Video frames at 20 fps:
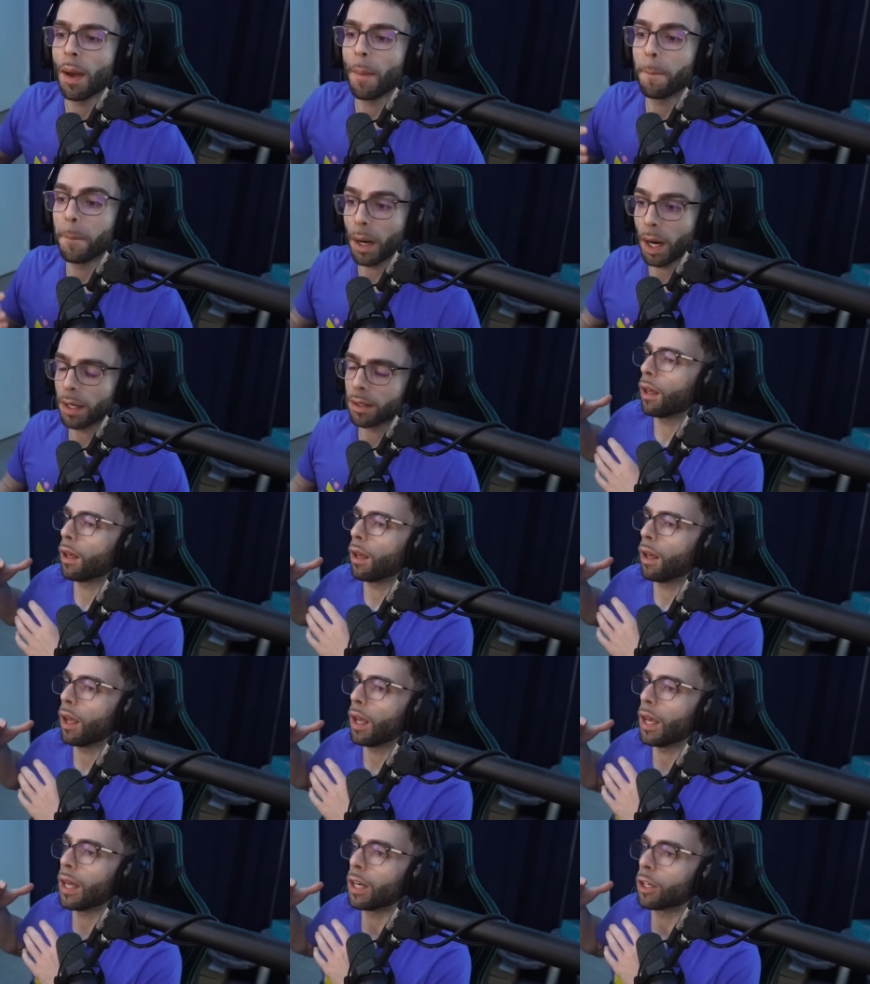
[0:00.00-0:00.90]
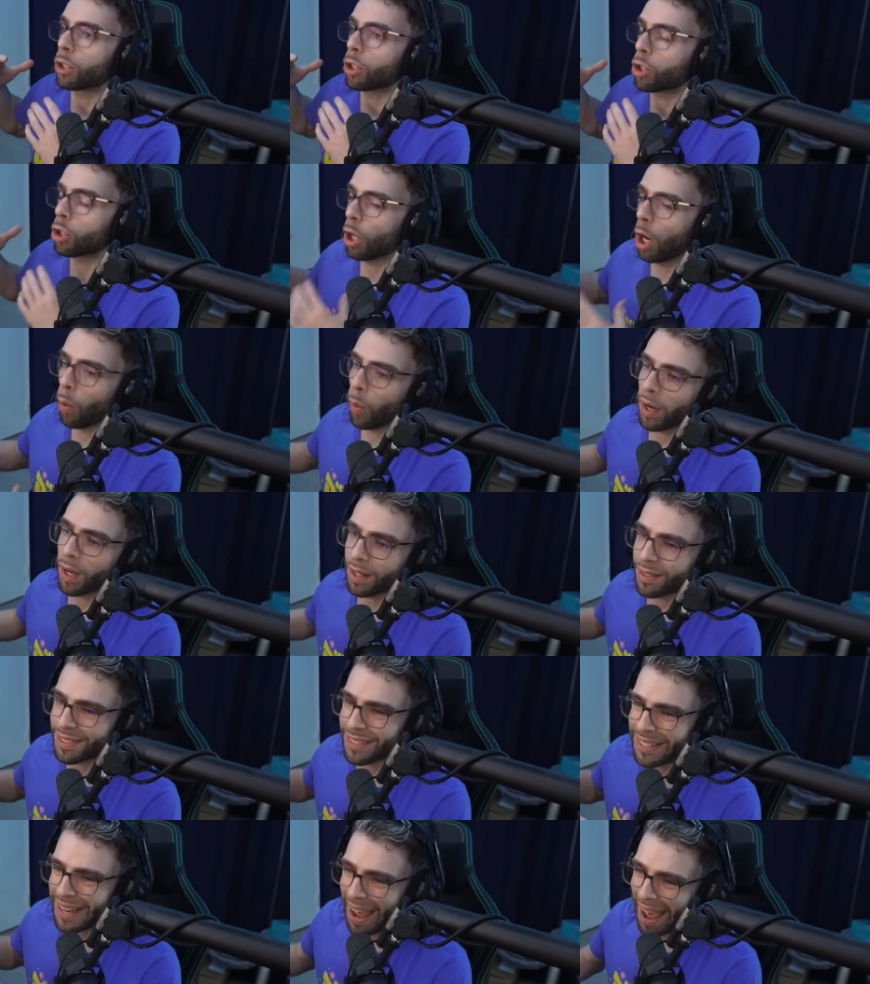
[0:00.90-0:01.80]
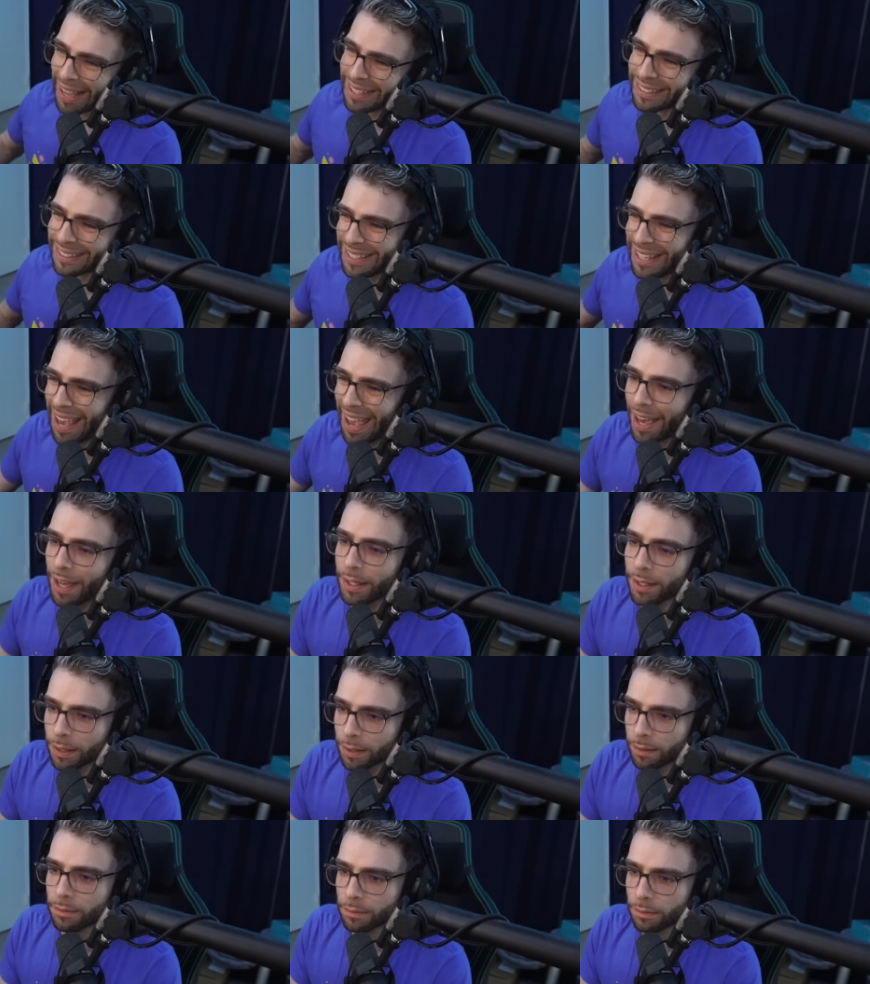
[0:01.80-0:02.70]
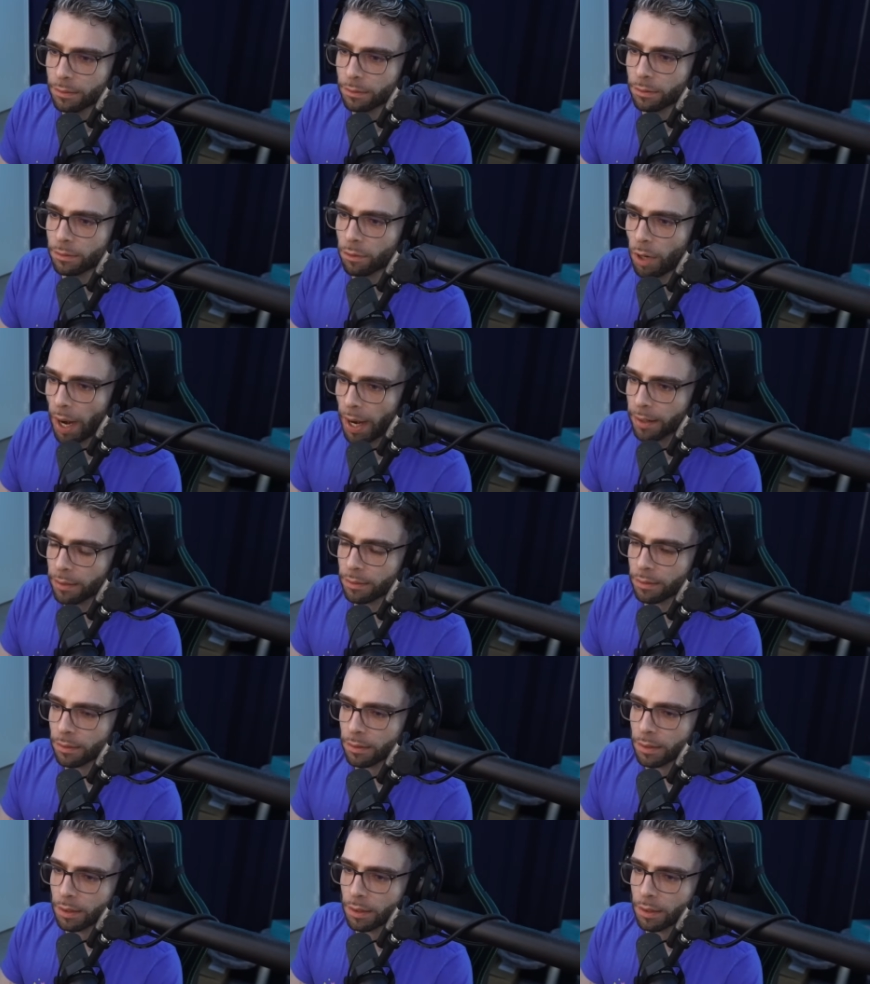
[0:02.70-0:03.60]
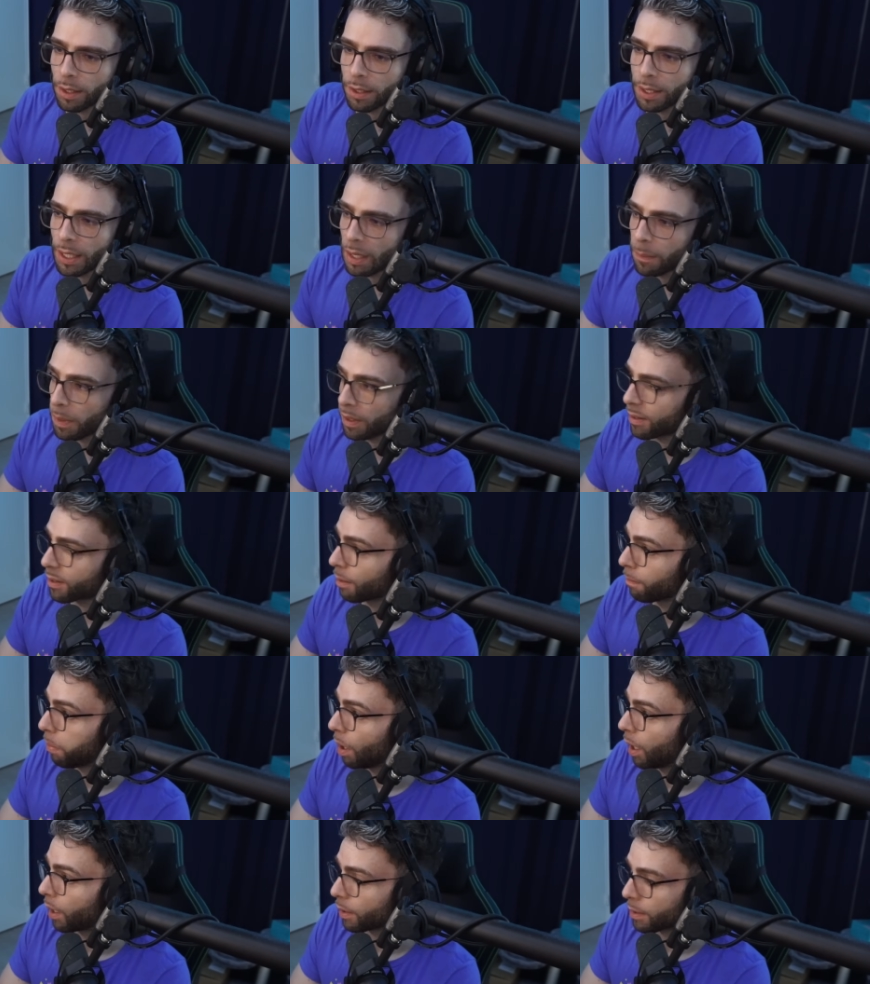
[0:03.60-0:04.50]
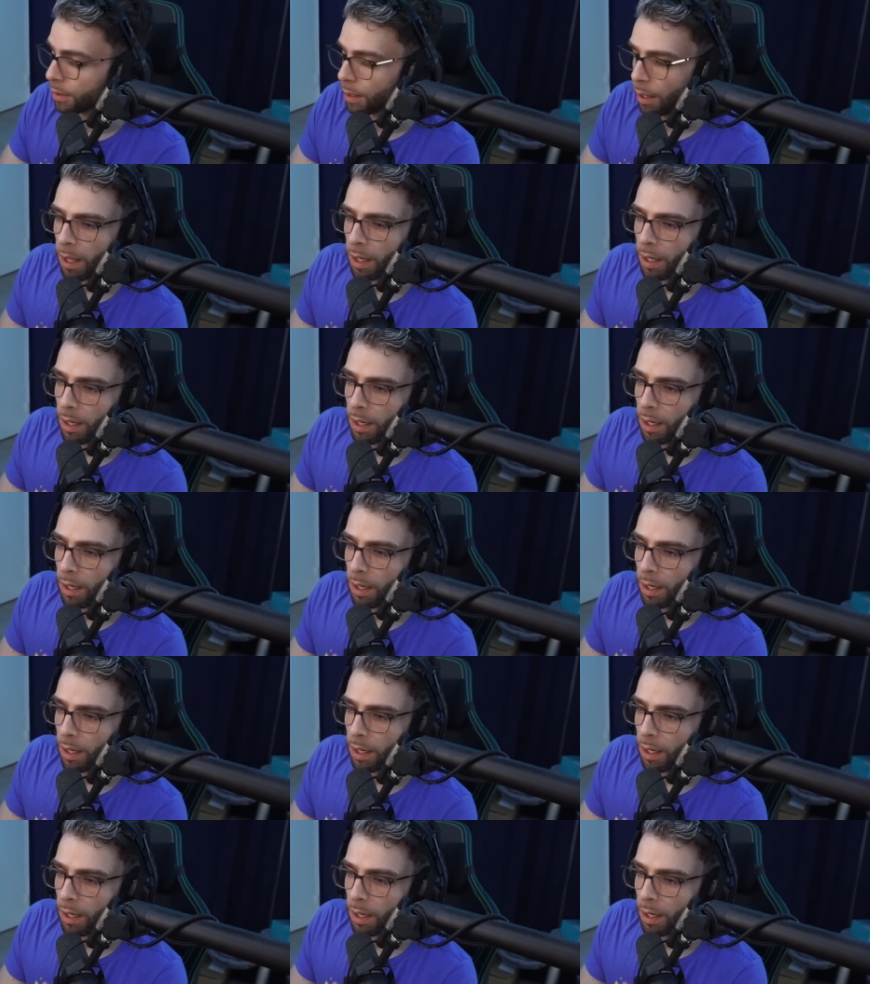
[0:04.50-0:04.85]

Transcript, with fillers: but it is showing its nasty head, right? The demons, the bugs.